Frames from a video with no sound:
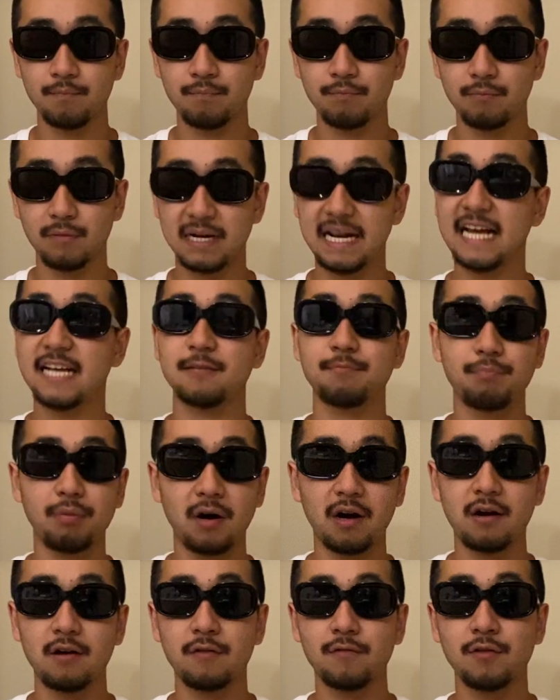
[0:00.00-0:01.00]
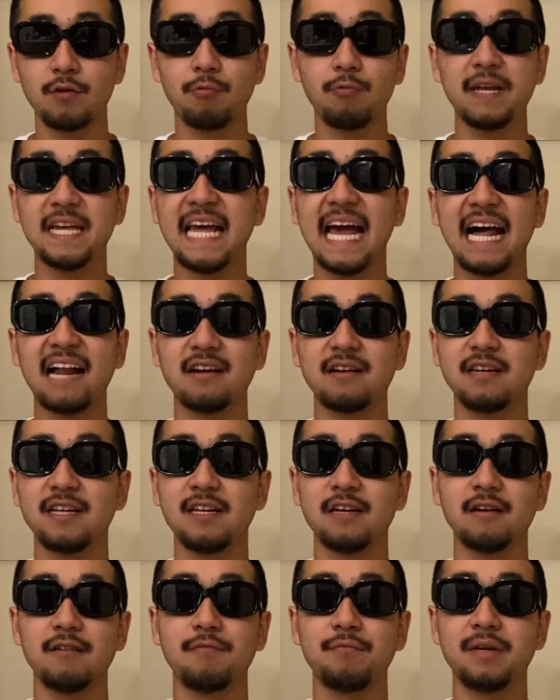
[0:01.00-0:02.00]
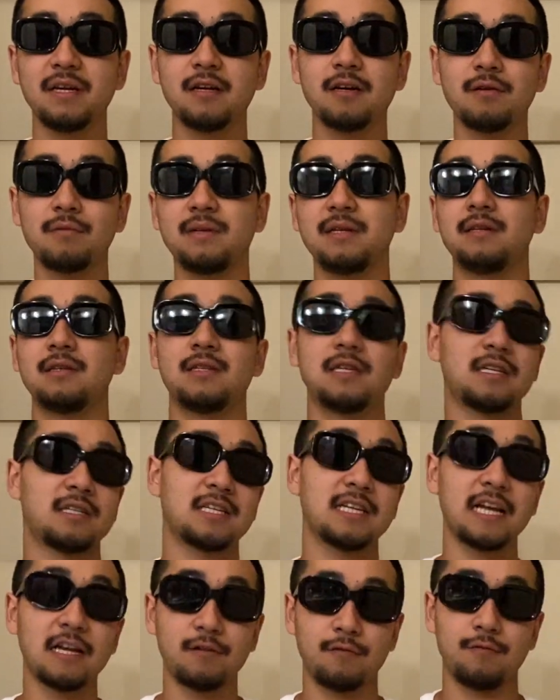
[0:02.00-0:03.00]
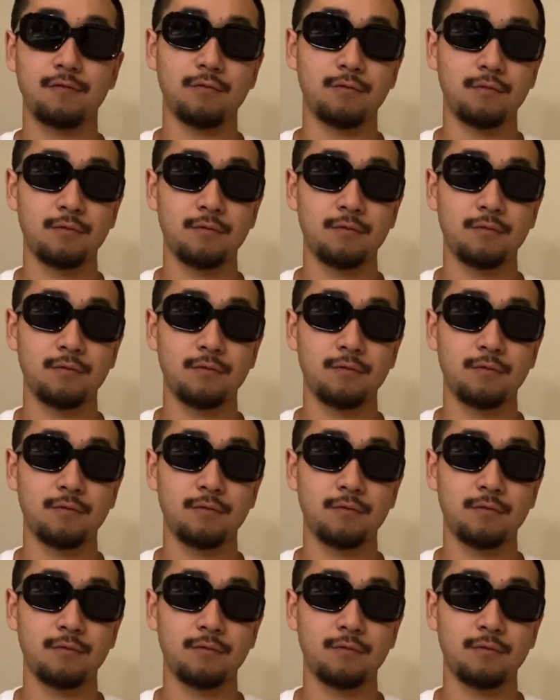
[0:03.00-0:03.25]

But that's part of the reality of becoming successful.